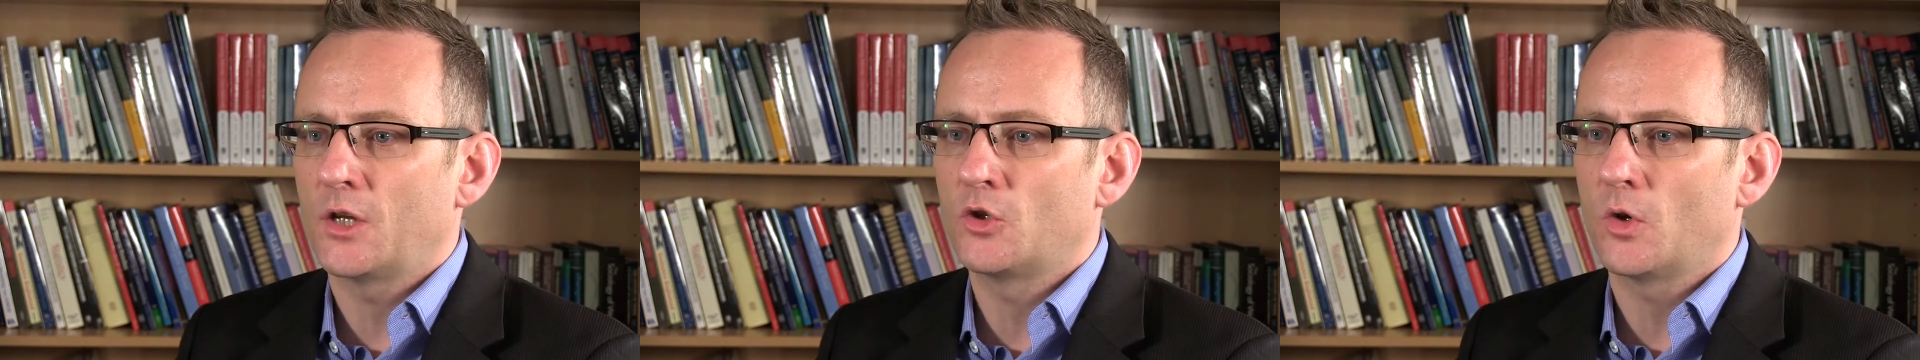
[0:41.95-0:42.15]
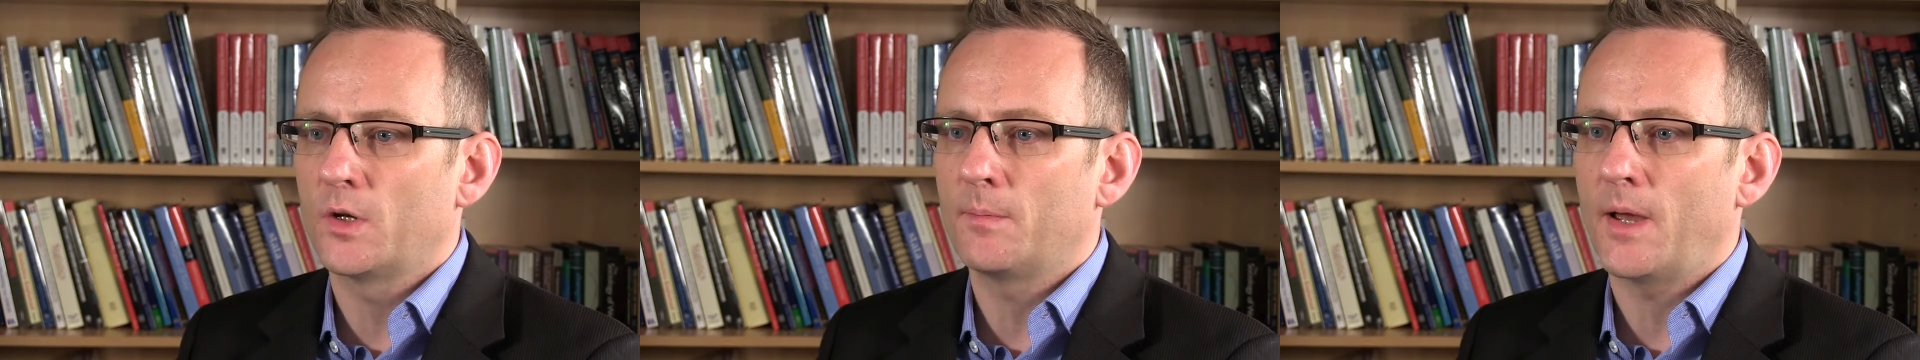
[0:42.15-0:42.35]
are
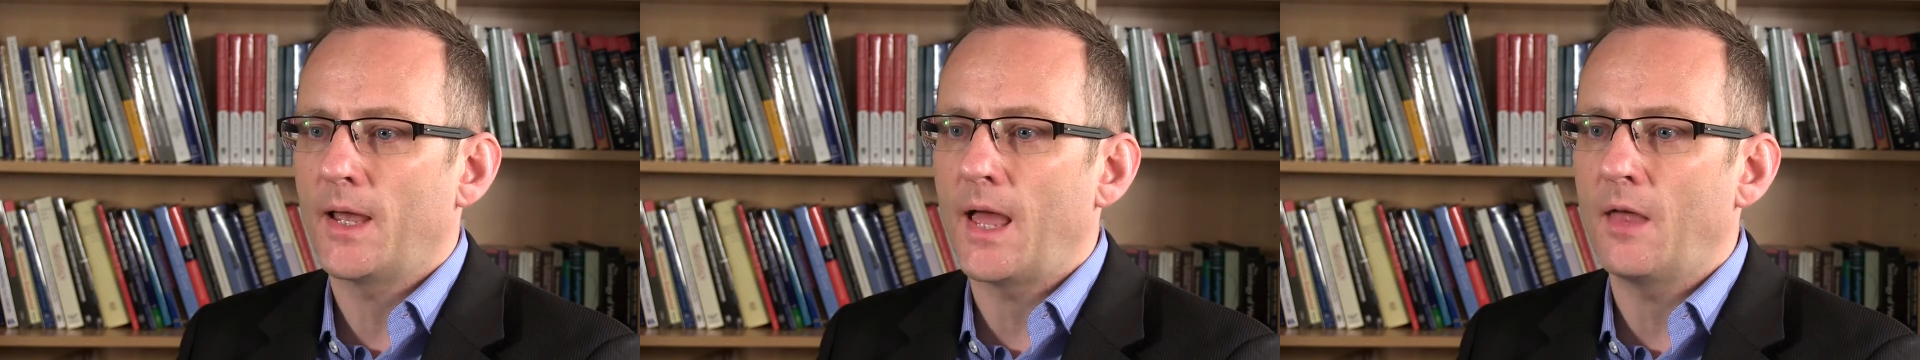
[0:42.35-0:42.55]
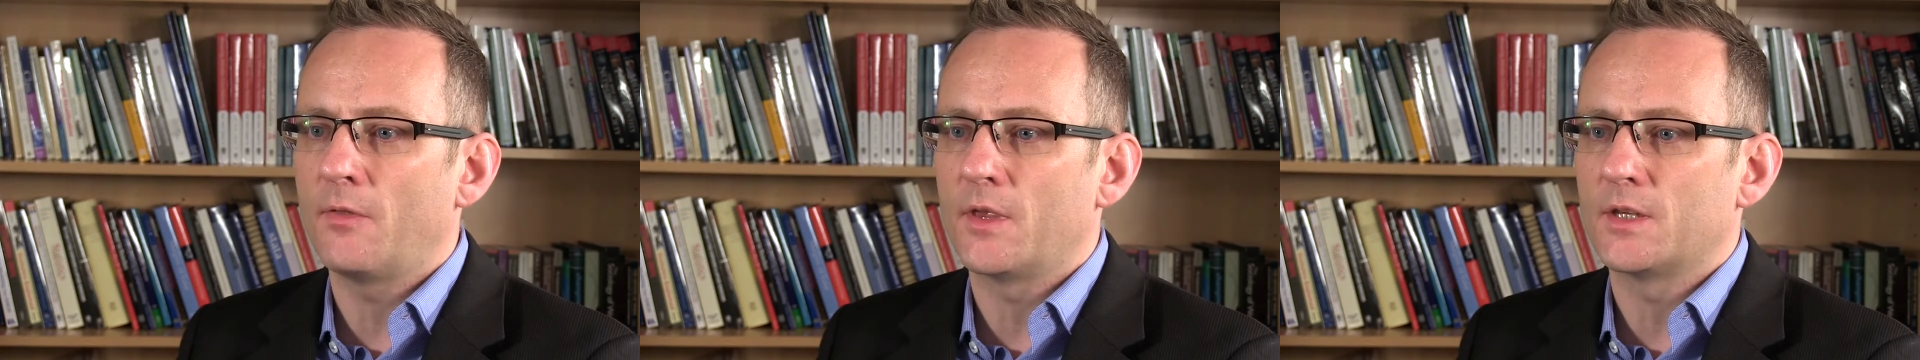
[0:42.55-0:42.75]
joined by
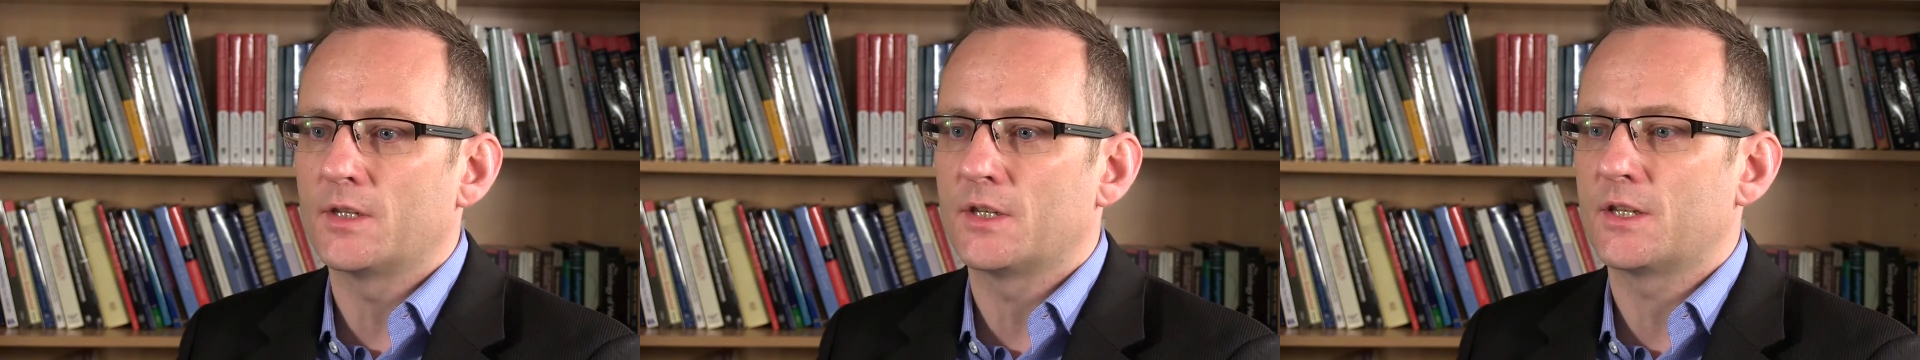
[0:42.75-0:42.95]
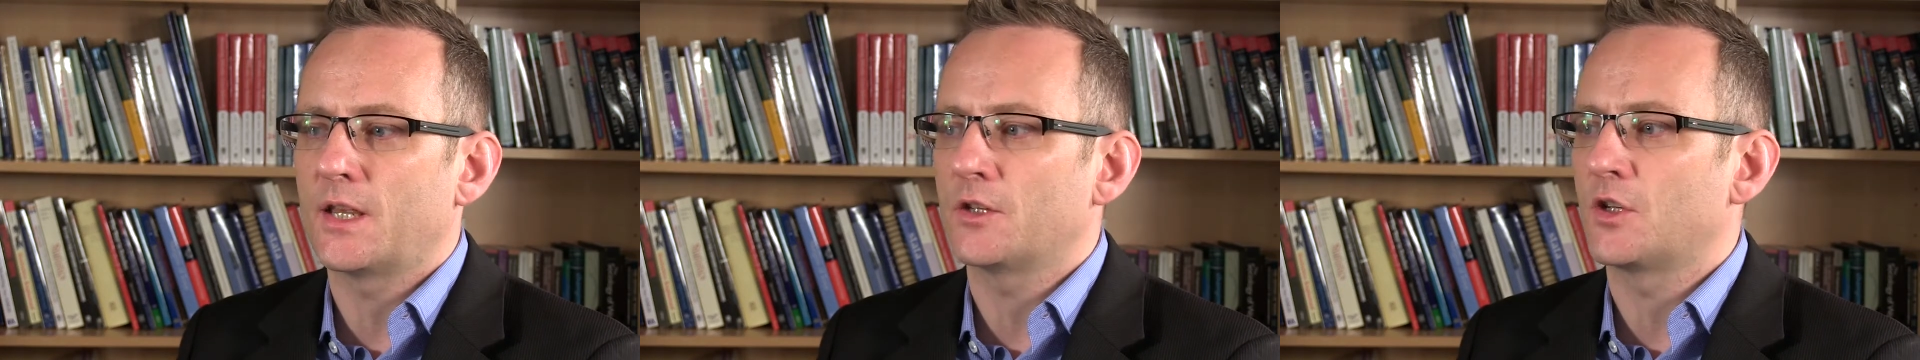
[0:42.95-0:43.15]
others
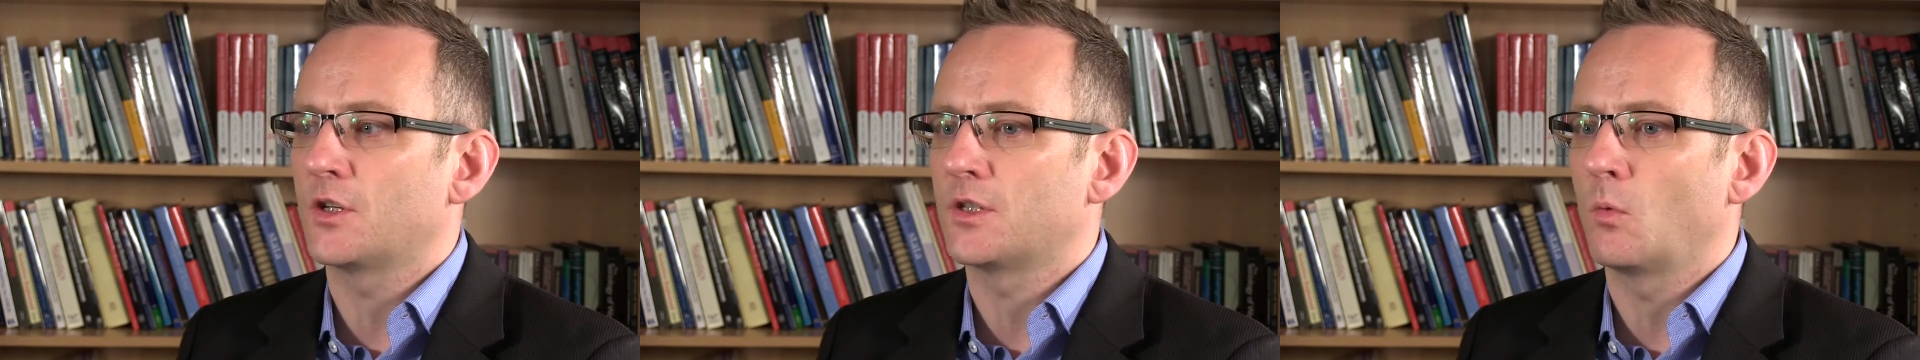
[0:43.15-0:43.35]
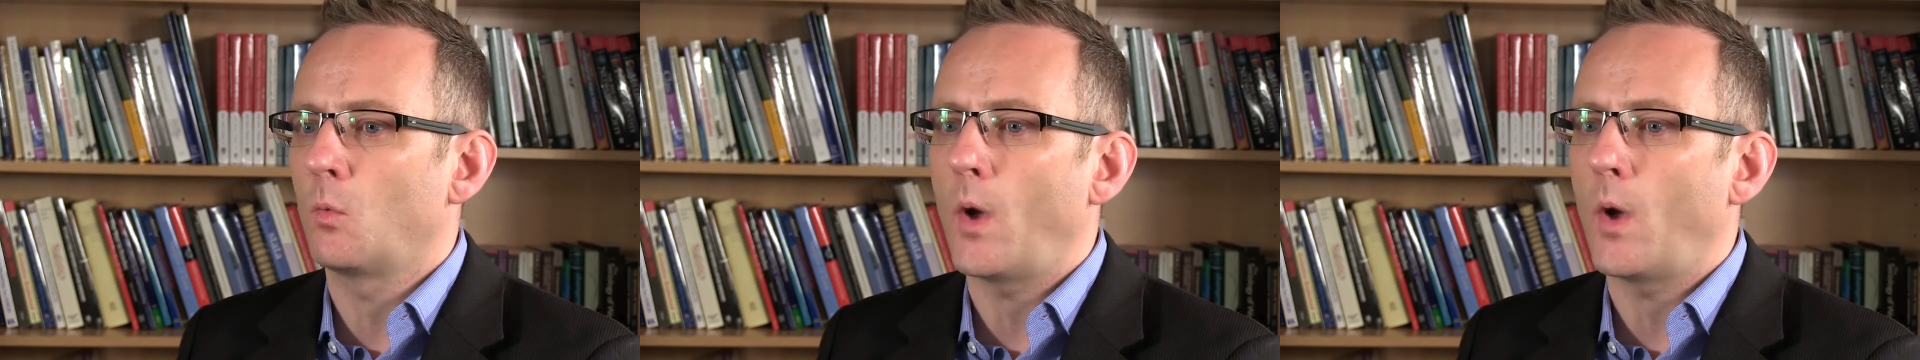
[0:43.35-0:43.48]
such as the